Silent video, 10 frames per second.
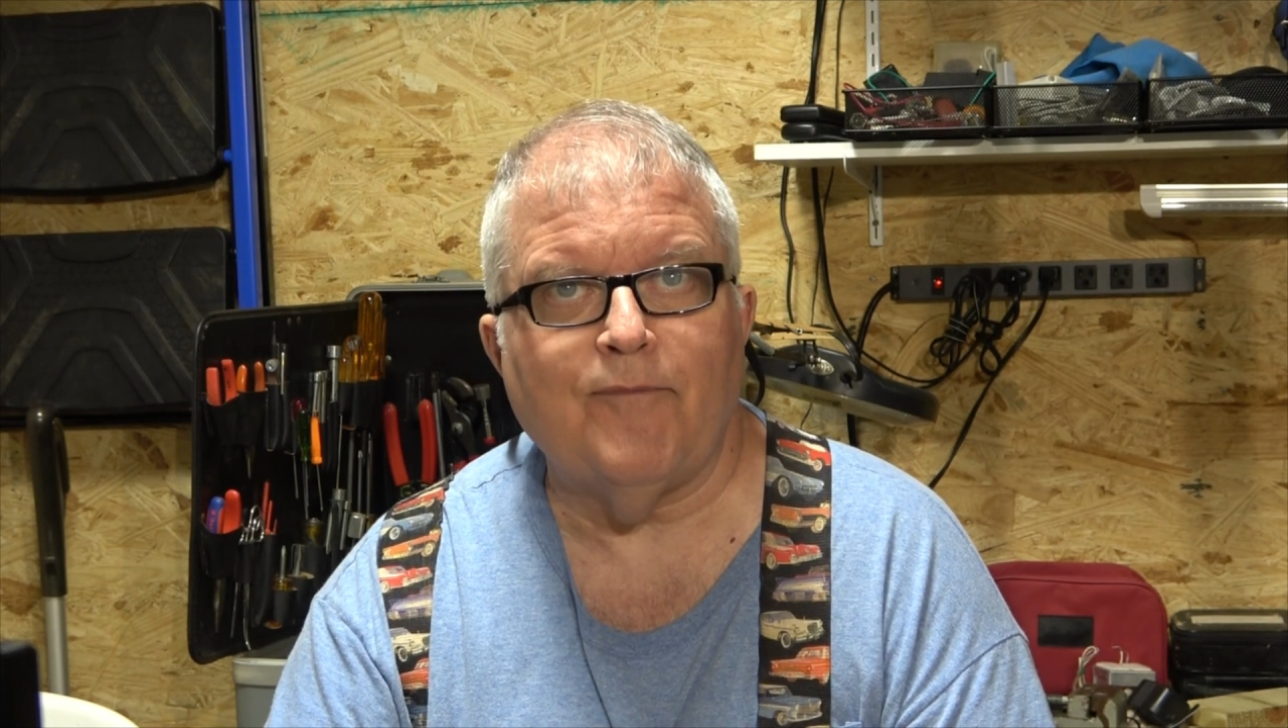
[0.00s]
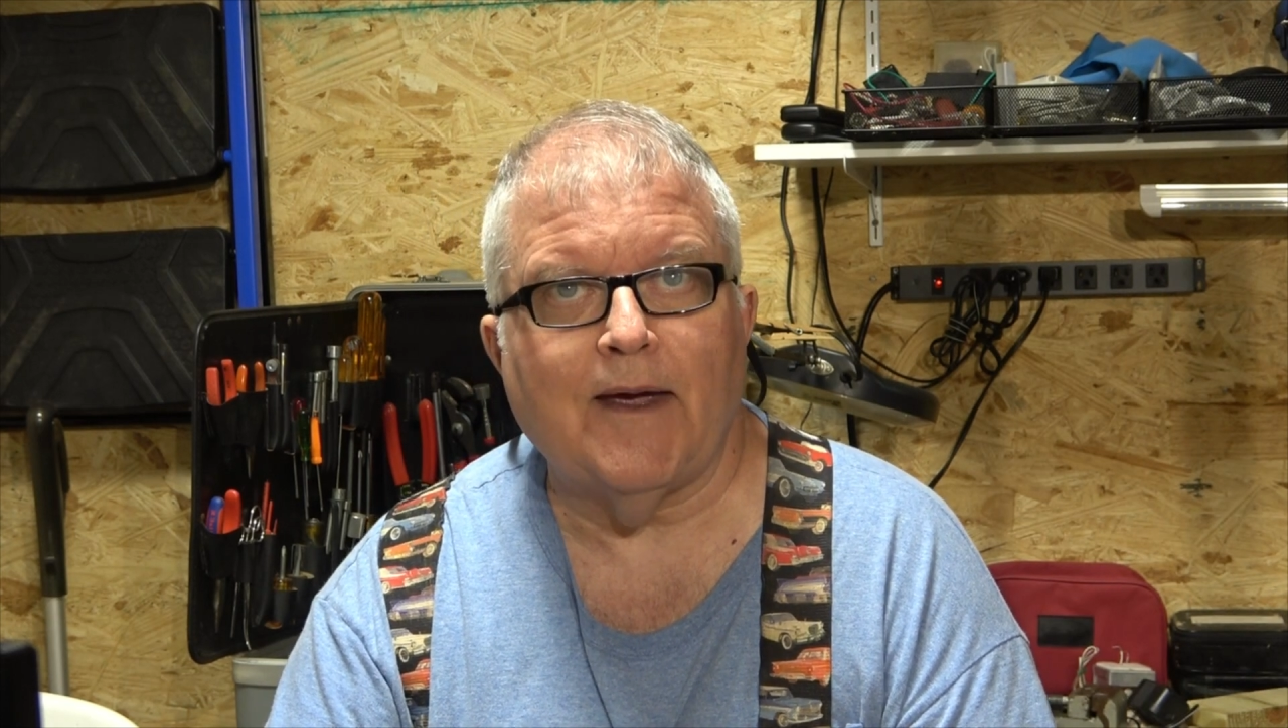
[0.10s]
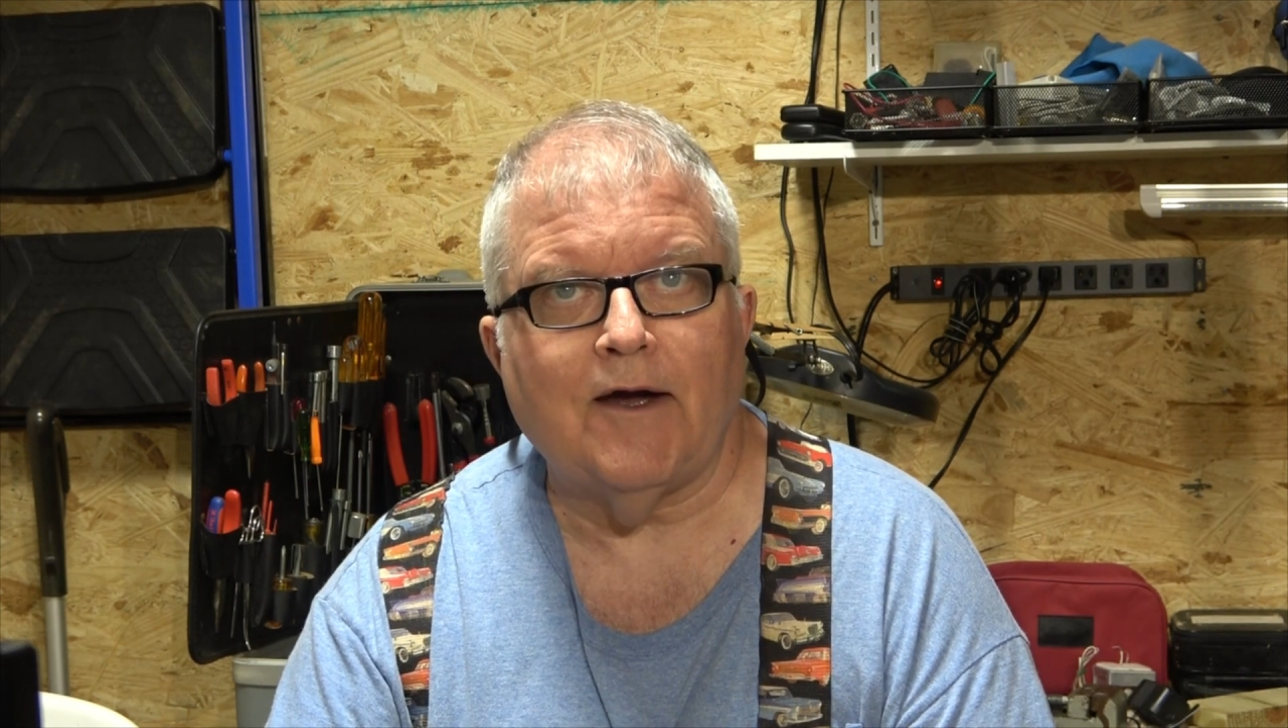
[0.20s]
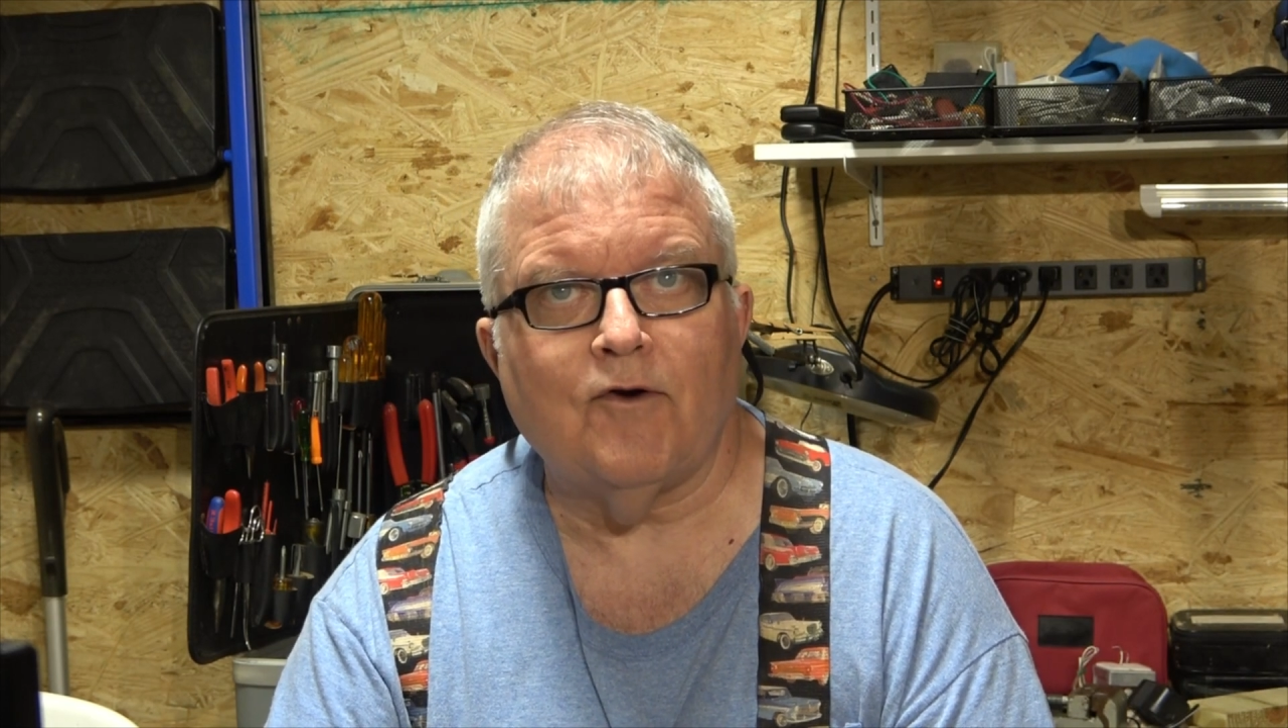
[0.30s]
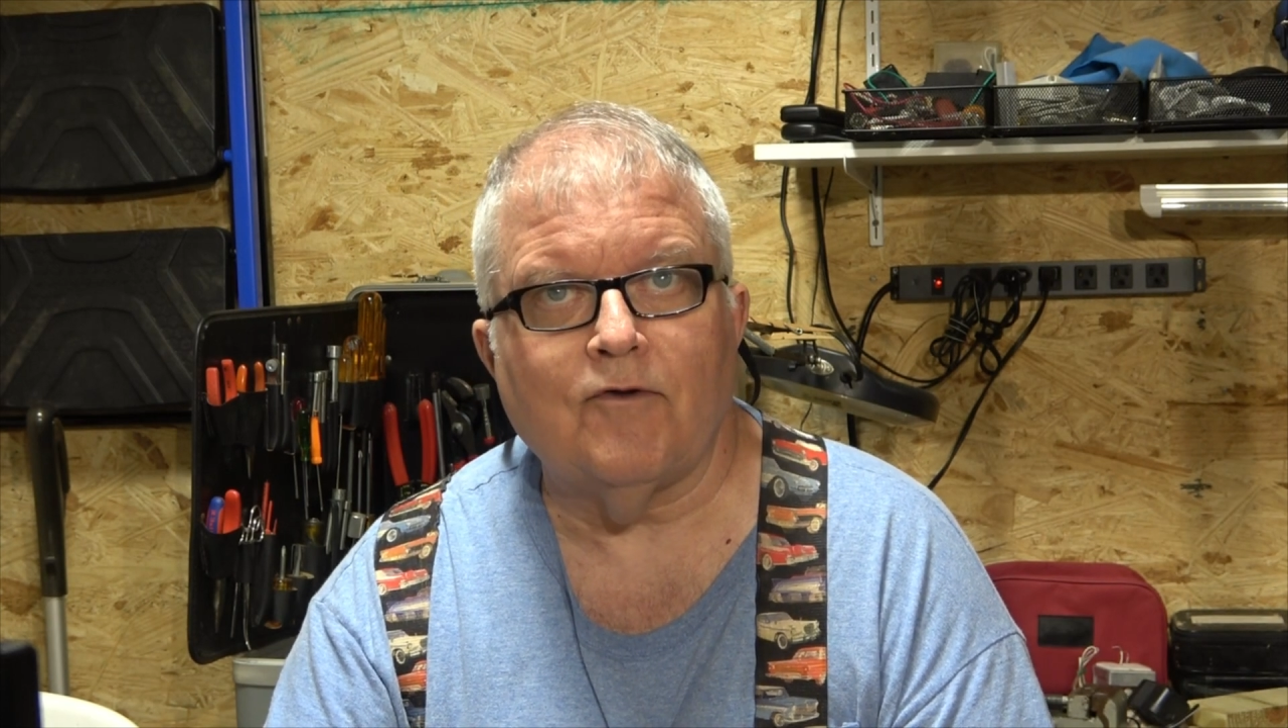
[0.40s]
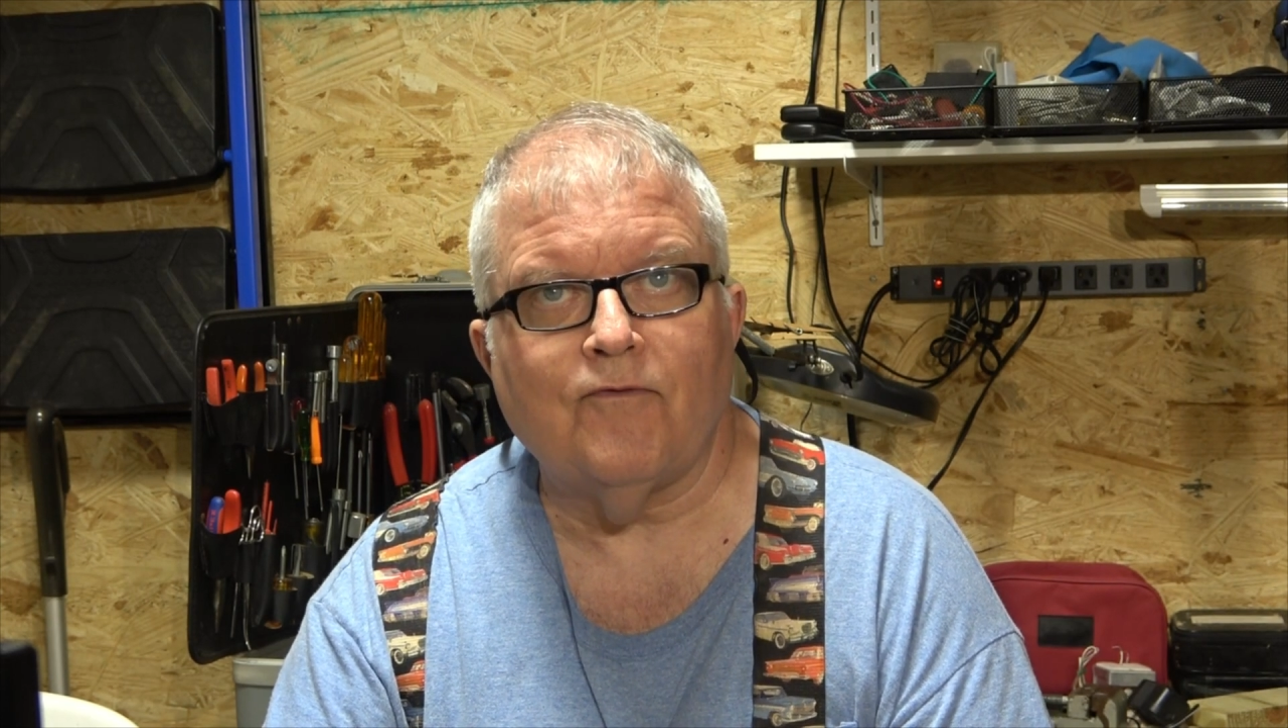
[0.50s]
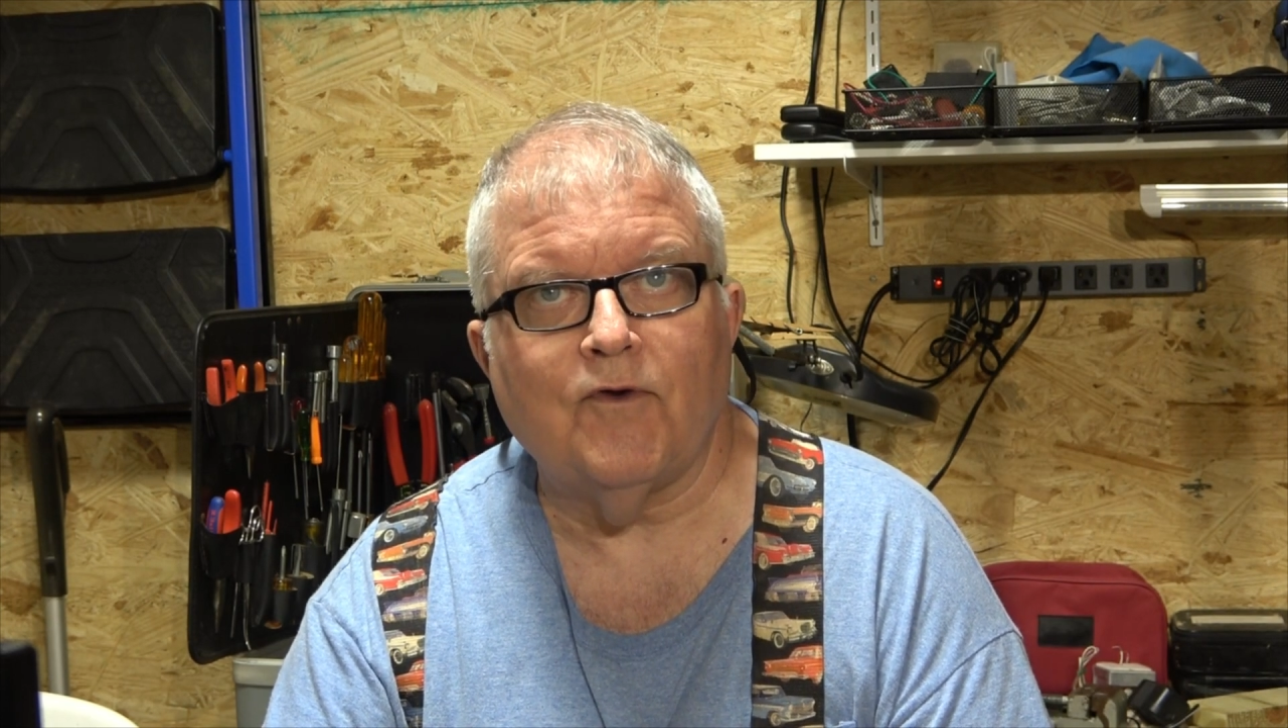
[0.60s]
megahertz,